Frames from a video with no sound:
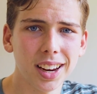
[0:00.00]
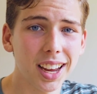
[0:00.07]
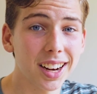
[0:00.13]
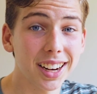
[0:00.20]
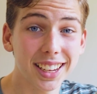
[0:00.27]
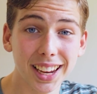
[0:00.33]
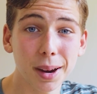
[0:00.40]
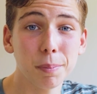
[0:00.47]

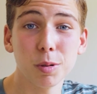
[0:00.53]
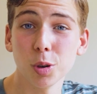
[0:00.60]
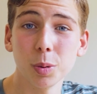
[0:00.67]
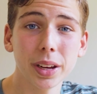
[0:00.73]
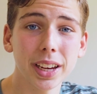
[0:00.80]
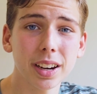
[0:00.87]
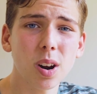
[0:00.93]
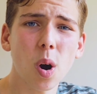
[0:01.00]
and I kept
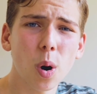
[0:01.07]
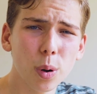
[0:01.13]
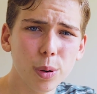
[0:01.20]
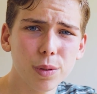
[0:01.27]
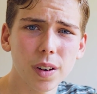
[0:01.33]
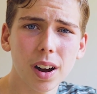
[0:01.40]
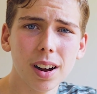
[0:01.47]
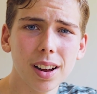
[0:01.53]
doing it
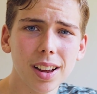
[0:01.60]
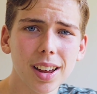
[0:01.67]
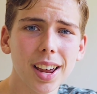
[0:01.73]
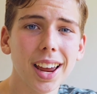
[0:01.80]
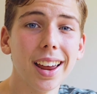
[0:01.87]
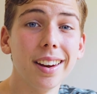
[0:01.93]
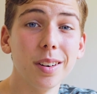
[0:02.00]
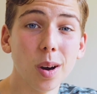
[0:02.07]
over
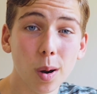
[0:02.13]
and